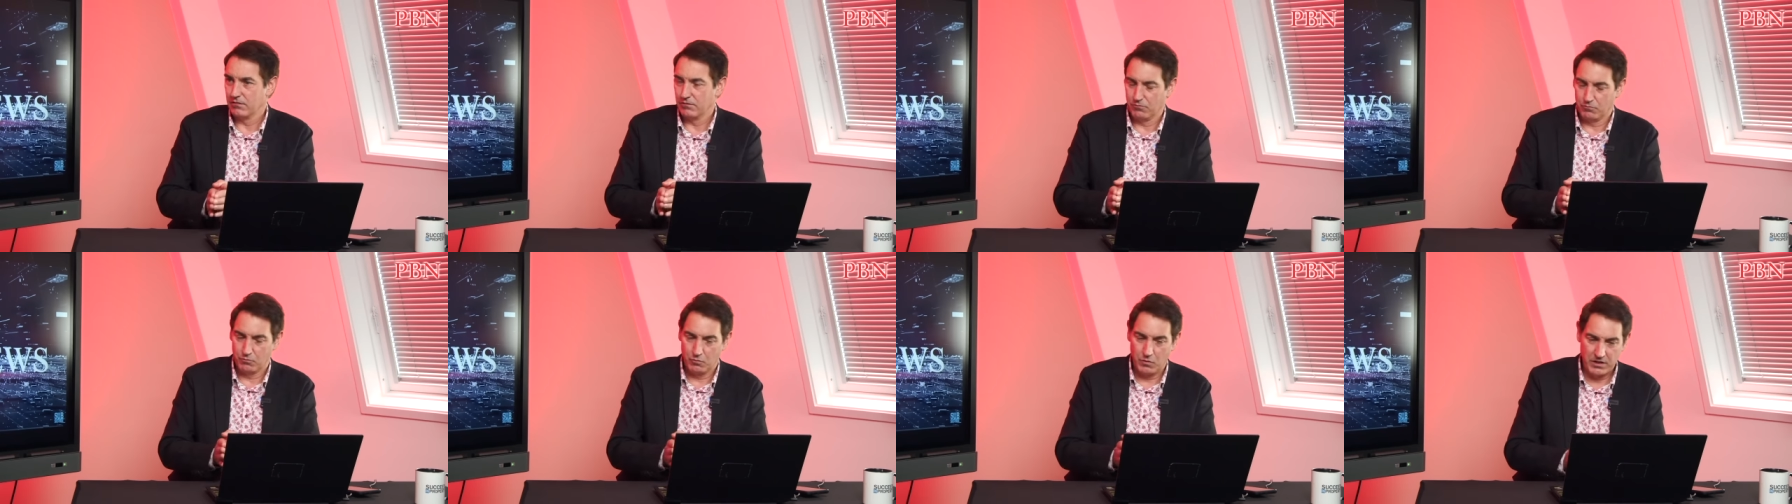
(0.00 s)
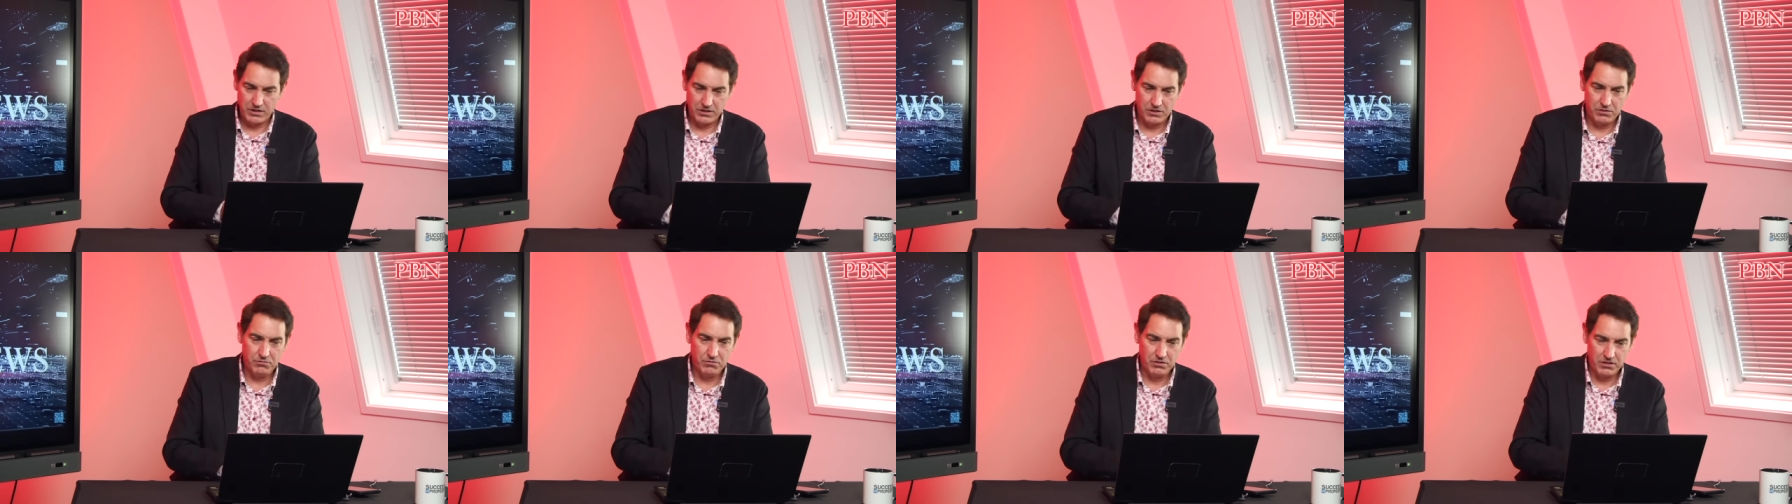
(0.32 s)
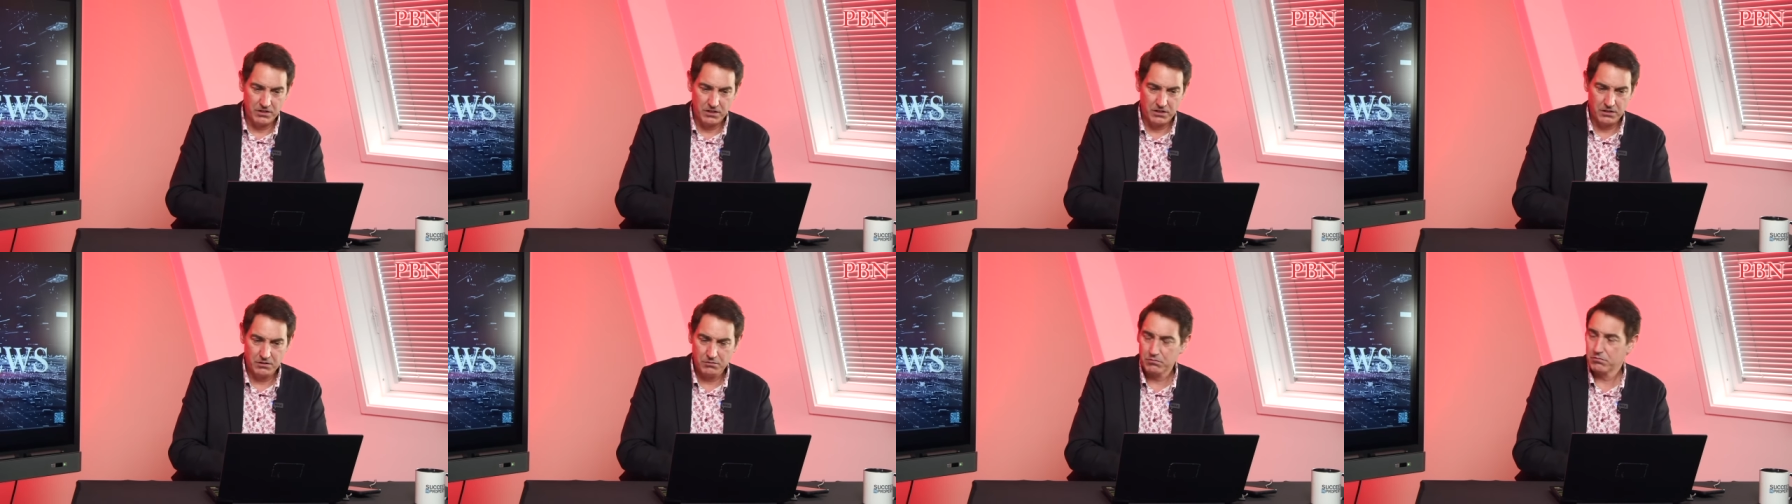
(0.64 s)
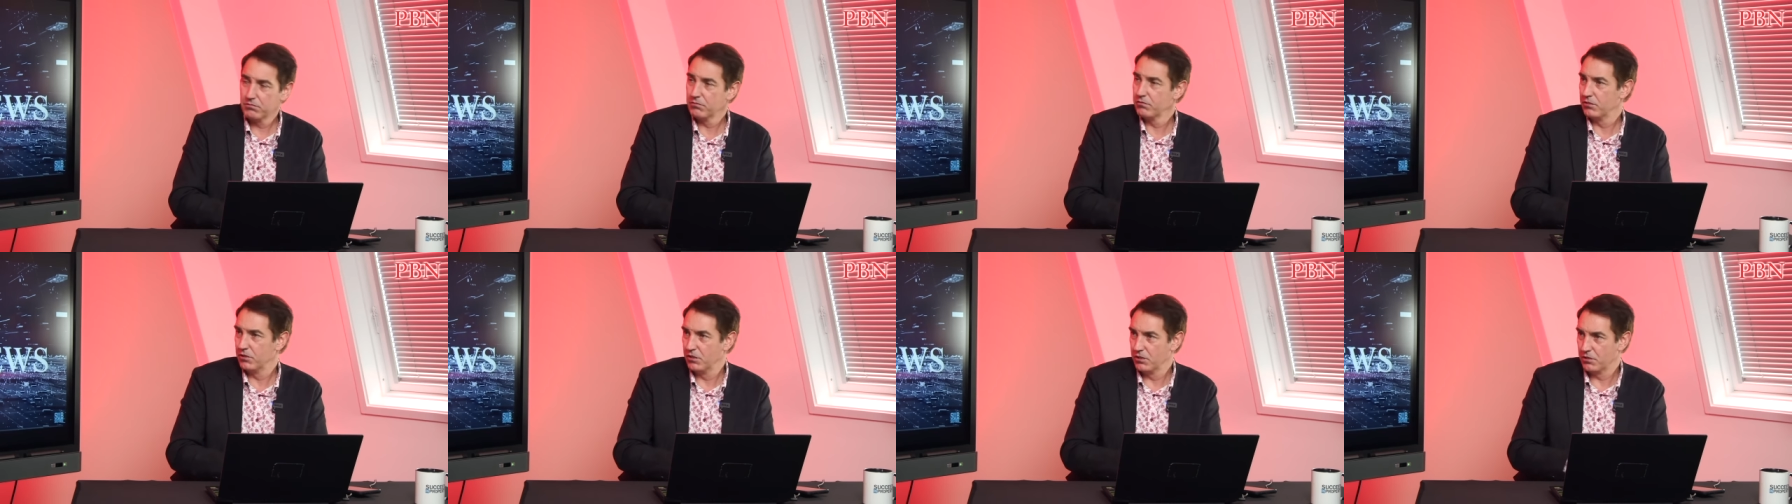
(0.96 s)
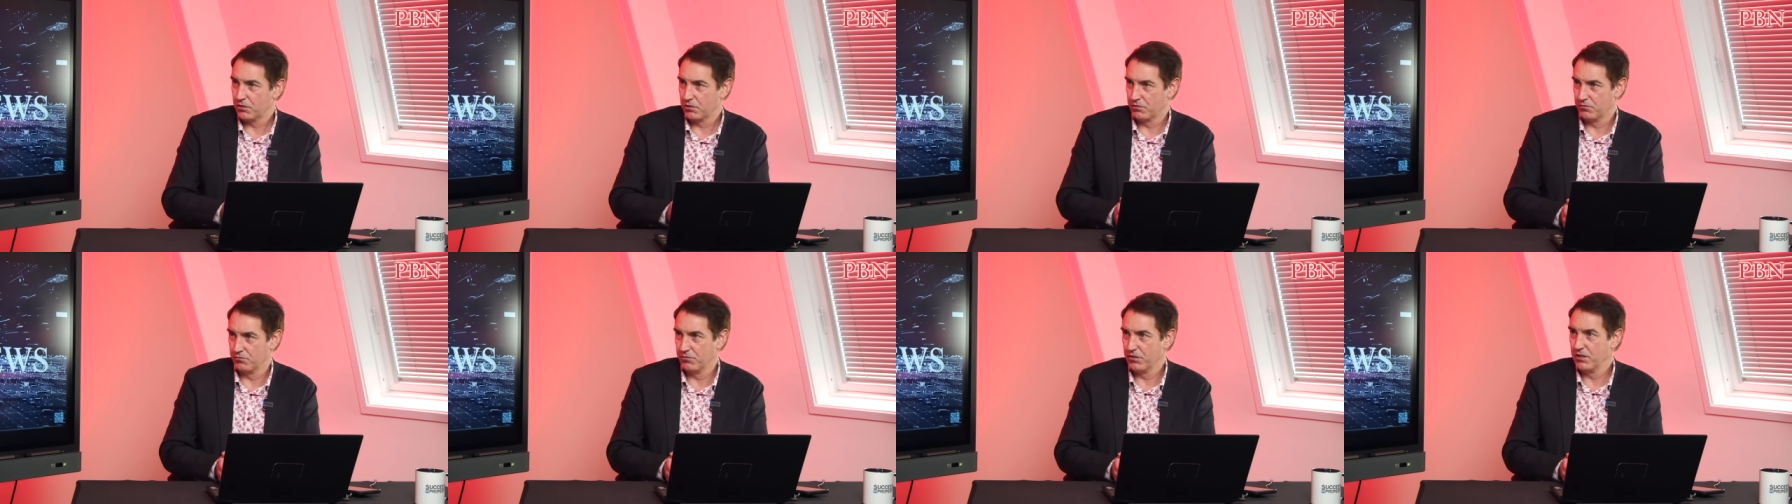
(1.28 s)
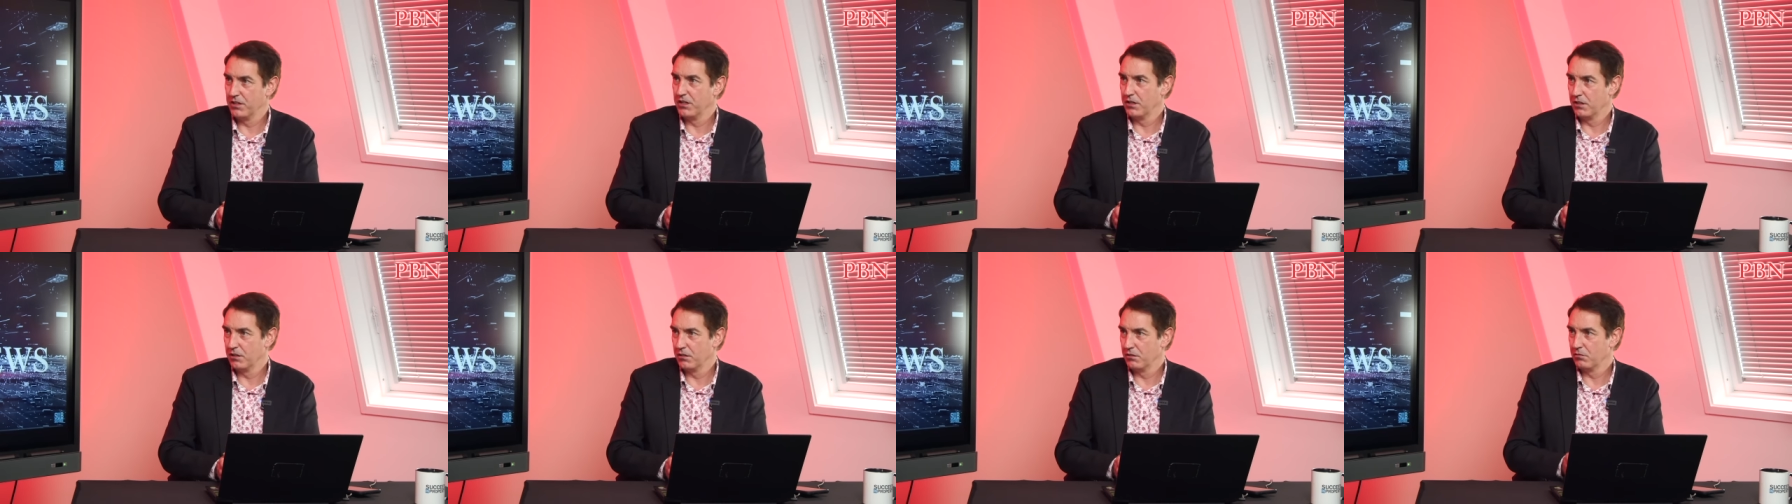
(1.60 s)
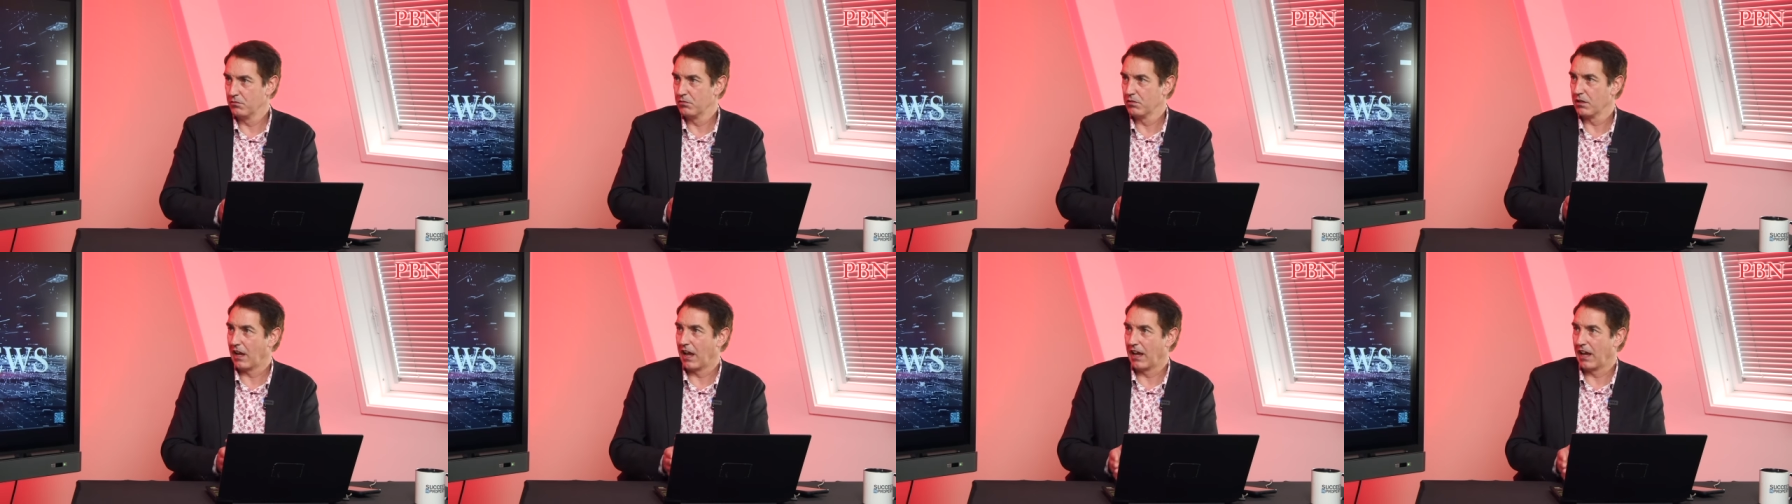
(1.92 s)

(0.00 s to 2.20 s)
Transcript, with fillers: when you renew, you can renew